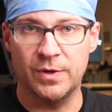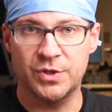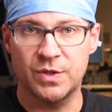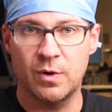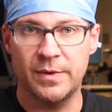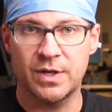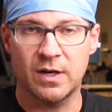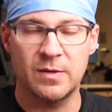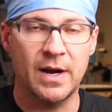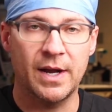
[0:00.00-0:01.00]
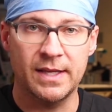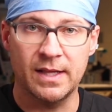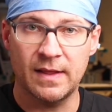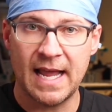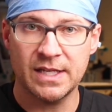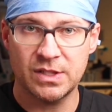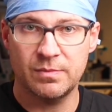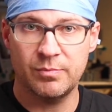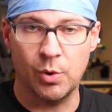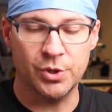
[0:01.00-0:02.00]
which is what we talked about in the last
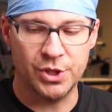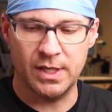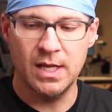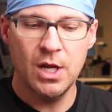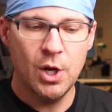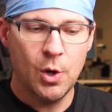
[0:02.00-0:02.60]
portion,